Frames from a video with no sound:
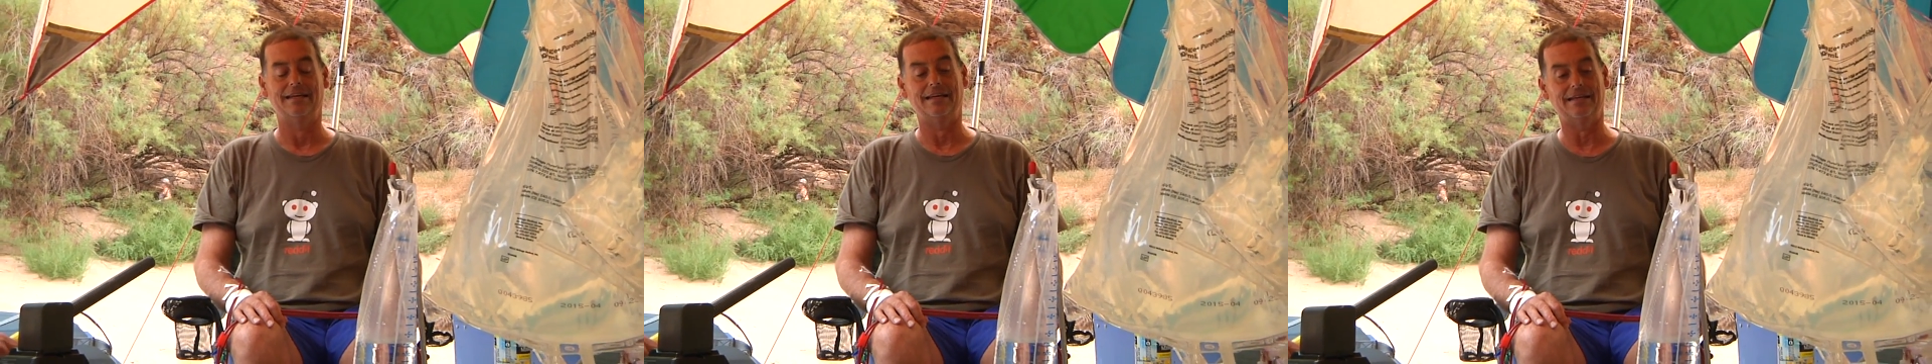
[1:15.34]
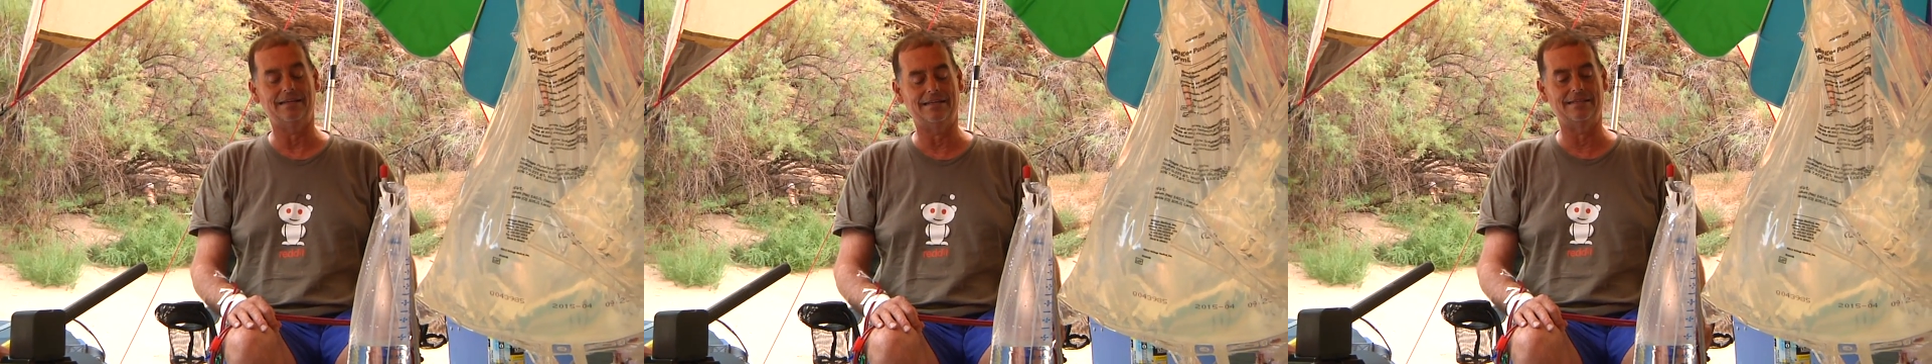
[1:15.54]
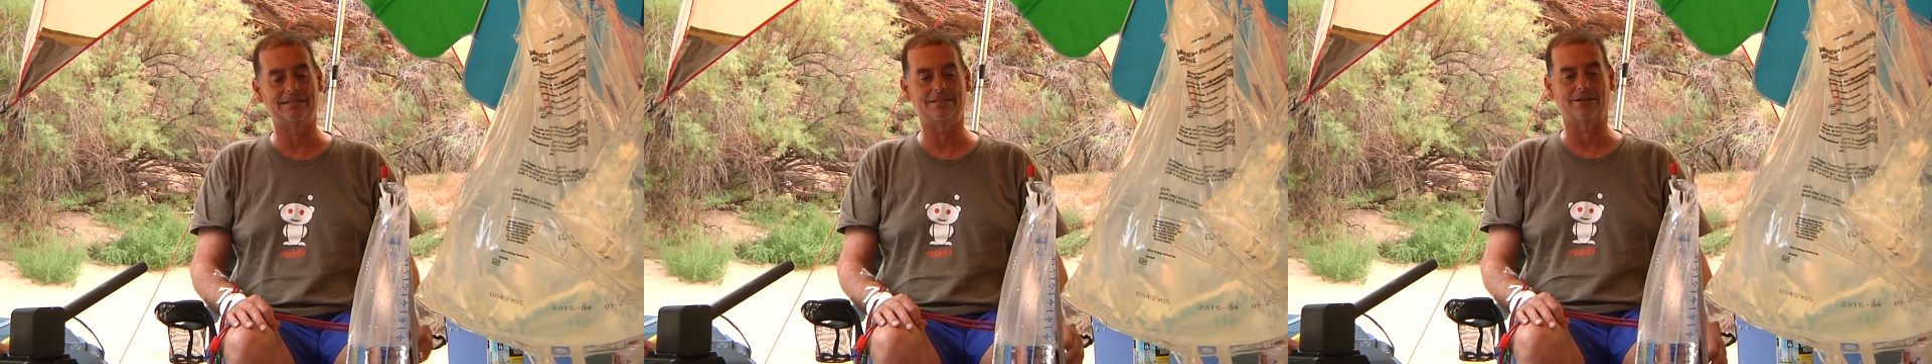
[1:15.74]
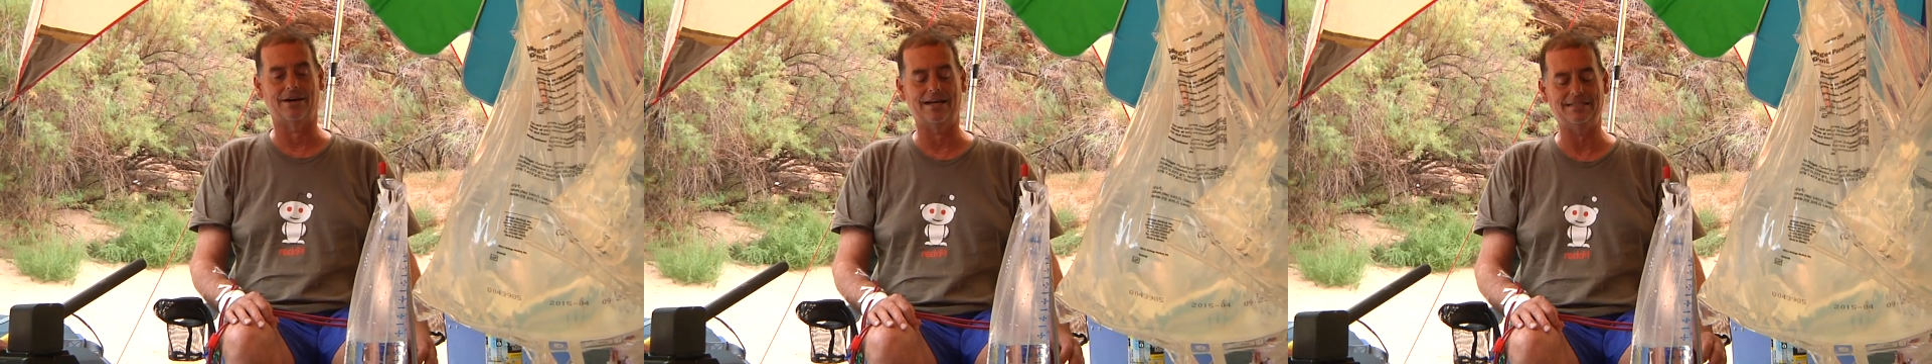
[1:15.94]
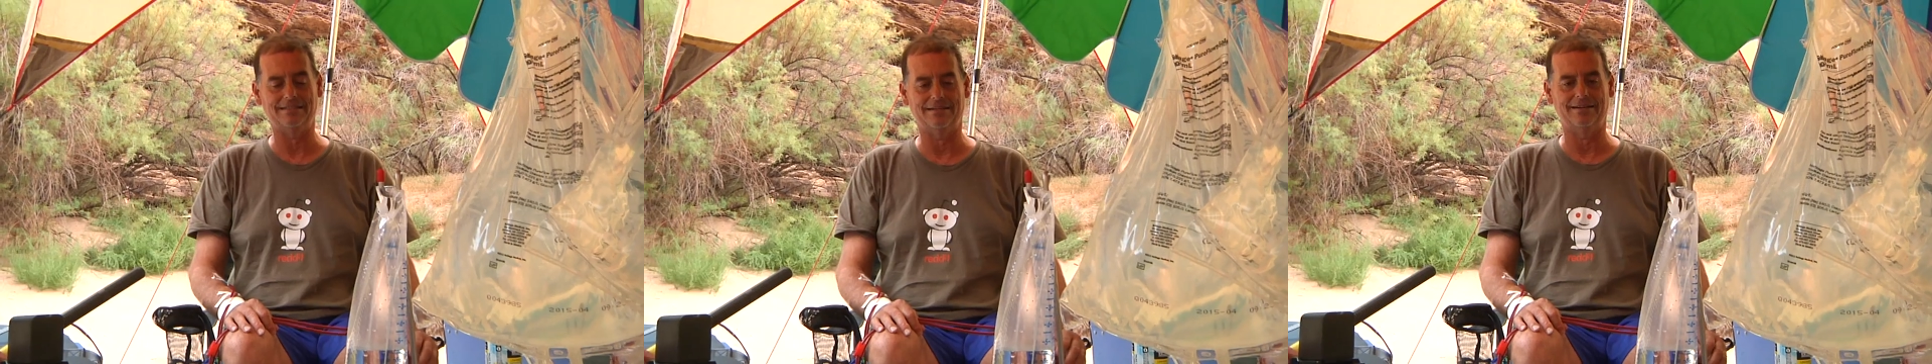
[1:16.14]
And so
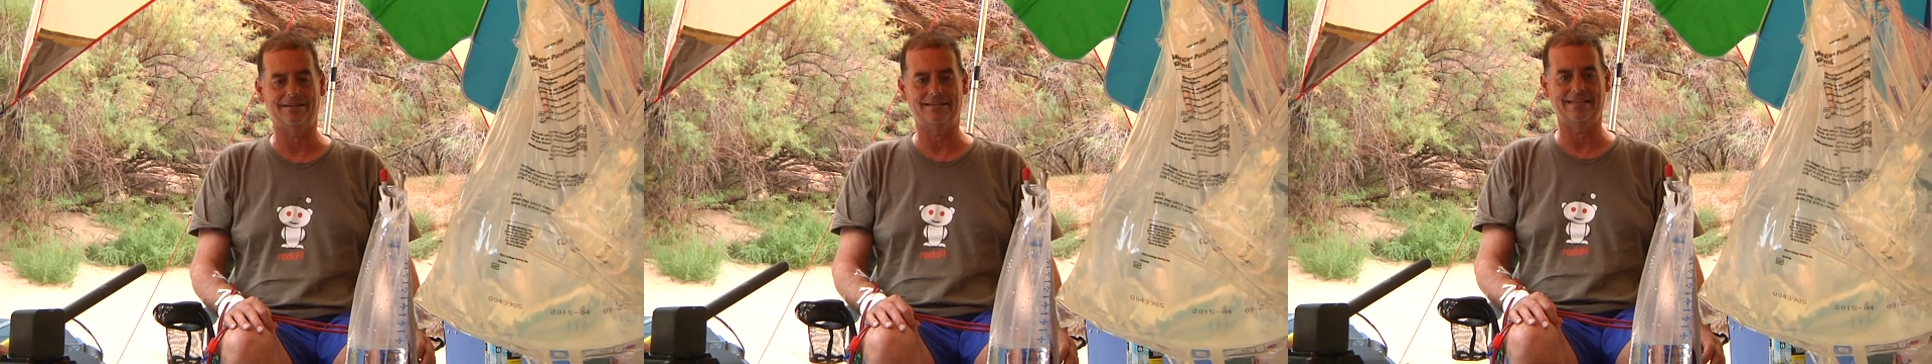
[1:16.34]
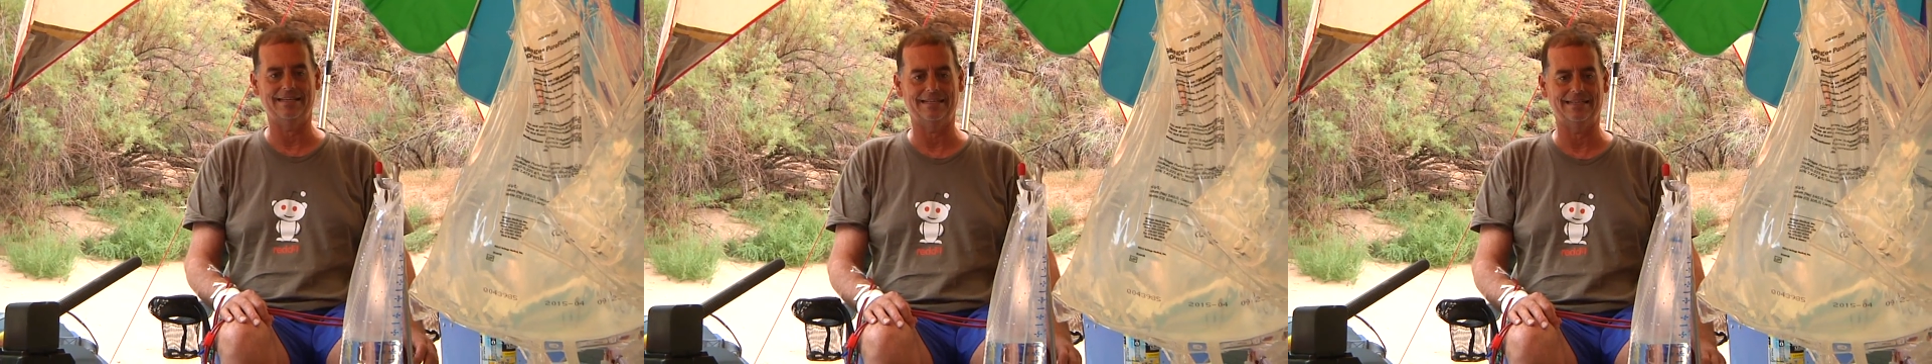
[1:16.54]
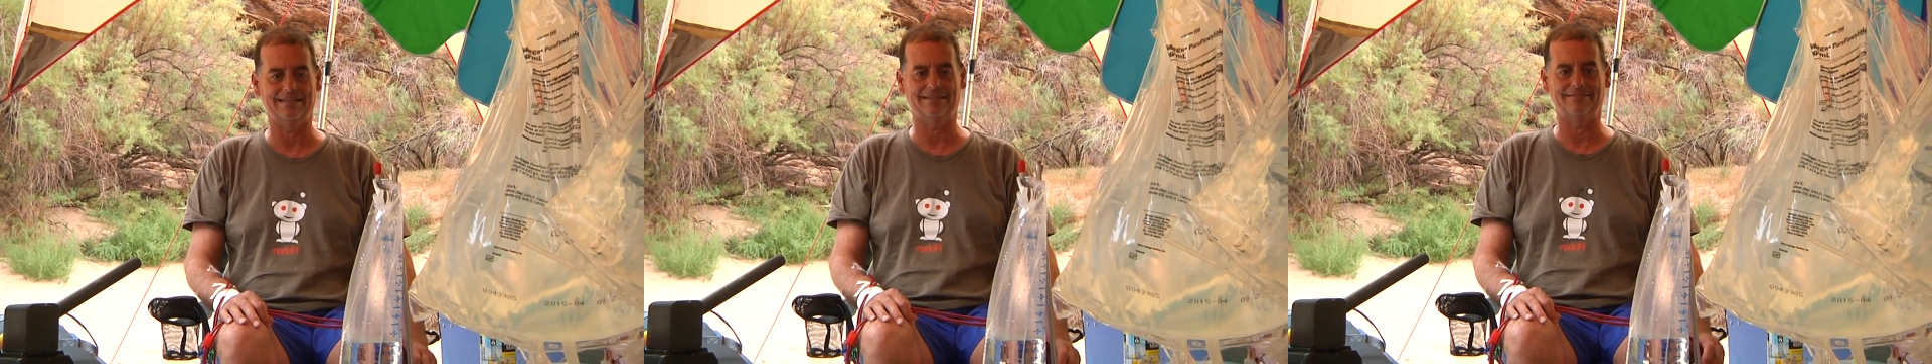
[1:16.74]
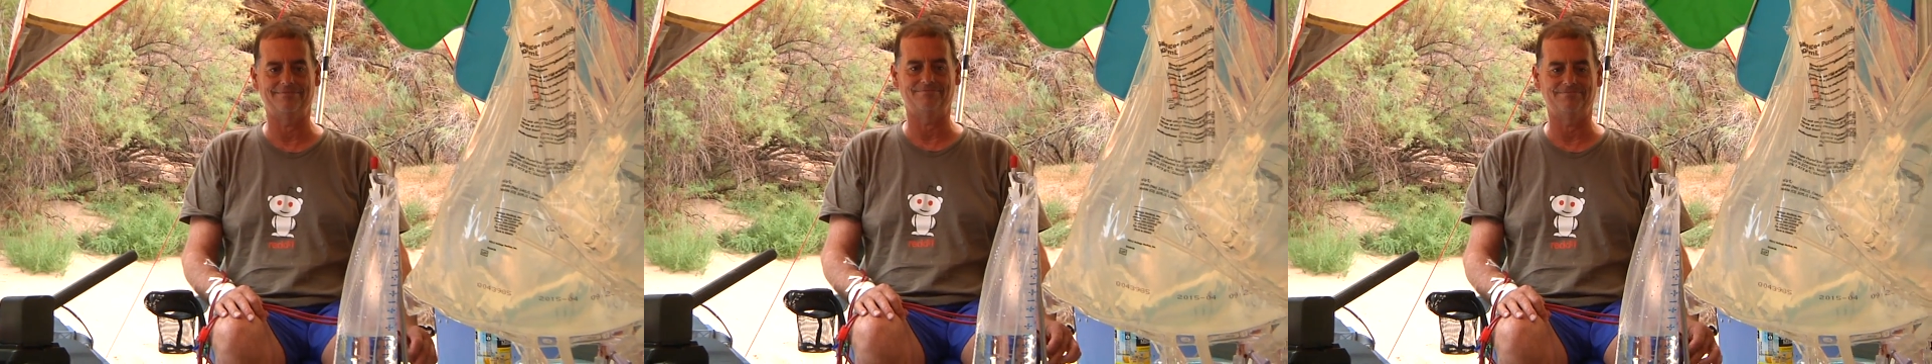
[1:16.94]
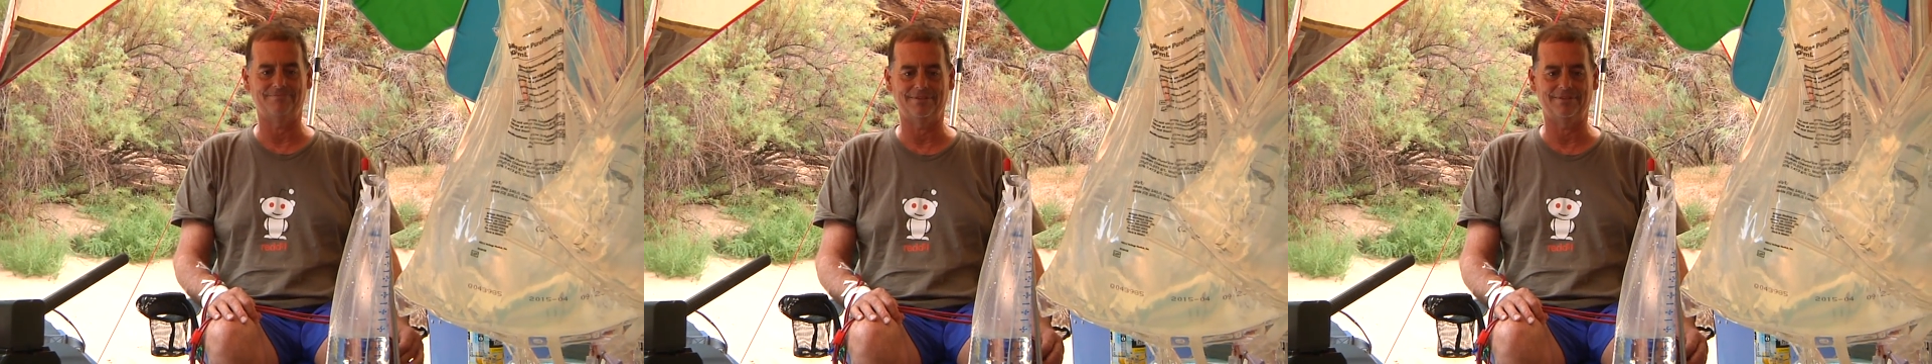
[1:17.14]
I started thinking,